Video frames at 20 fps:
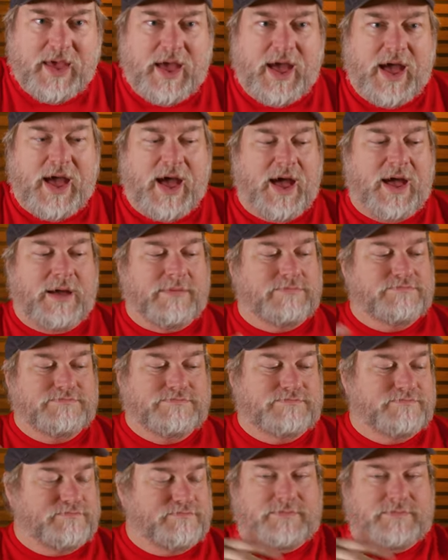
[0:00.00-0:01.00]
Um,
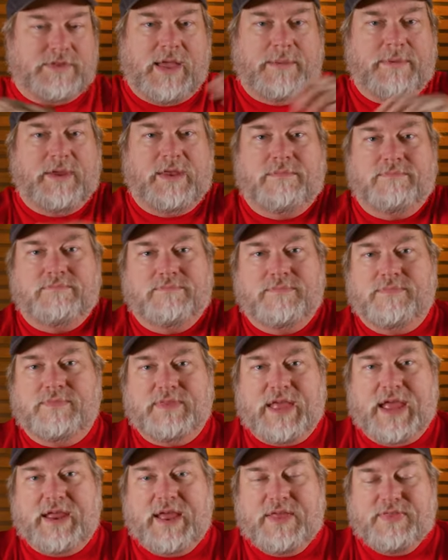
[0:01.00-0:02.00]
I mean,
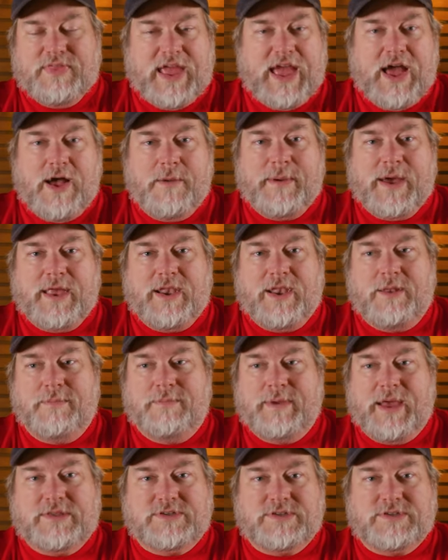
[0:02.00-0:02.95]
they, they help out a little bit.